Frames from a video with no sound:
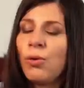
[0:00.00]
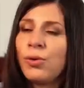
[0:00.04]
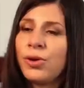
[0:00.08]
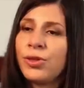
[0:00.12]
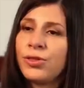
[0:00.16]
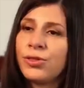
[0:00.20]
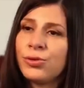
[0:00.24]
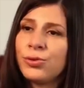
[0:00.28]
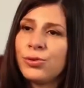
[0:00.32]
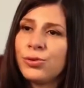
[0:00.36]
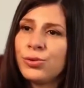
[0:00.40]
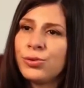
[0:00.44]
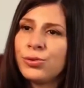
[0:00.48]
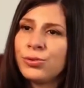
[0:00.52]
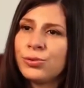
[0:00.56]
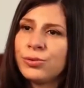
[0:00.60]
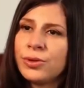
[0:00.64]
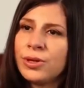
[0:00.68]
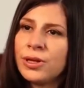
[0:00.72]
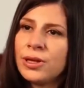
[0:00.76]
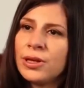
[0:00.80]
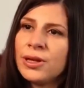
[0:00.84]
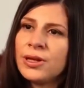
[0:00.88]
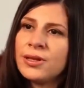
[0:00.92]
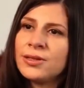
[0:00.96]
the way through,
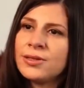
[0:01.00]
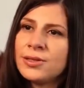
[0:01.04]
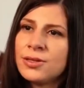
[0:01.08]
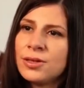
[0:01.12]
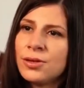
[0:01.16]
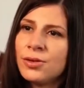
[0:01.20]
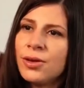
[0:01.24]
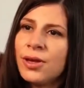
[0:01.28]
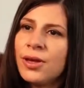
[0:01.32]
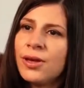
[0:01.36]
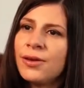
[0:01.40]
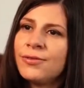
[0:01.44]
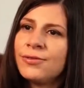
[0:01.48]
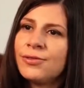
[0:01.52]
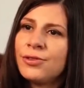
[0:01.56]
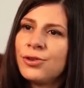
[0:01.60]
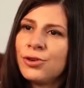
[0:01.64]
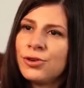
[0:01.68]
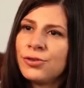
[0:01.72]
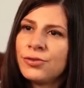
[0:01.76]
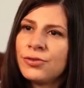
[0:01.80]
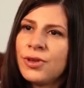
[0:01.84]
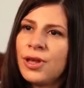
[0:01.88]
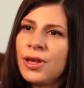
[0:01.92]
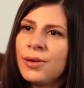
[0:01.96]
and I still have
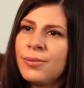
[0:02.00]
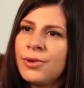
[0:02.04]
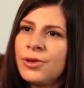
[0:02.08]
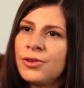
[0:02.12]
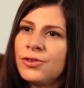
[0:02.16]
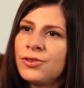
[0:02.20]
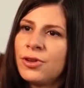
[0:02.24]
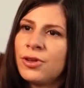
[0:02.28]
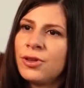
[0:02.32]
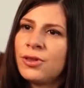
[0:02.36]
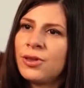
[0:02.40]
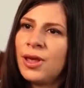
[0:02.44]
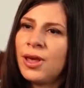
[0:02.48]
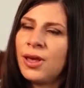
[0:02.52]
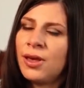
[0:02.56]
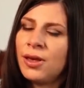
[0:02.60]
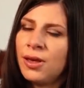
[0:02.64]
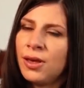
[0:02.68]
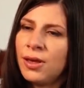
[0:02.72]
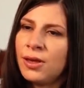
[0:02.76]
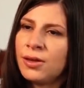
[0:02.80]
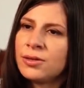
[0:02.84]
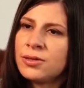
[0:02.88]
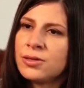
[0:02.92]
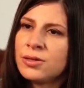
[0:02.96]
nerve damage on that
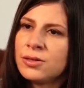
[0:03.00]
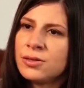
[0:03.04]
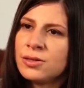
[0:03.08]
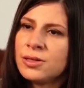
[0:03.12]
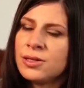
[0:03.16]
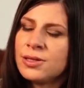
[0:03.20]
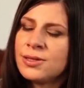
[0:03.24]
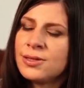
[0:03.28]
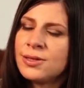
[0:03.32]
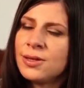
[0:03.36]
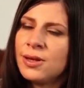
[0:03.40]
hand to this